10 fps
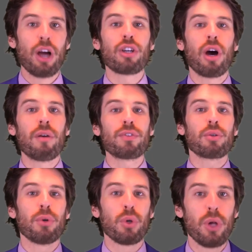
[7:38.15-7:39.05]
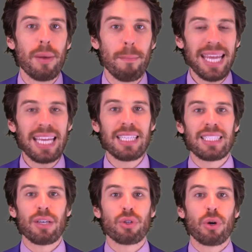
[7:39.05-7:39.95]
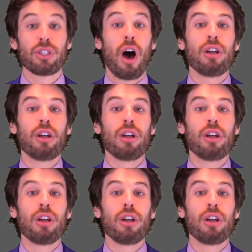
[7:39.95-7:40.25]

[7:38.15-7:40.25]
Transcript: Uncomfortable making sales calls,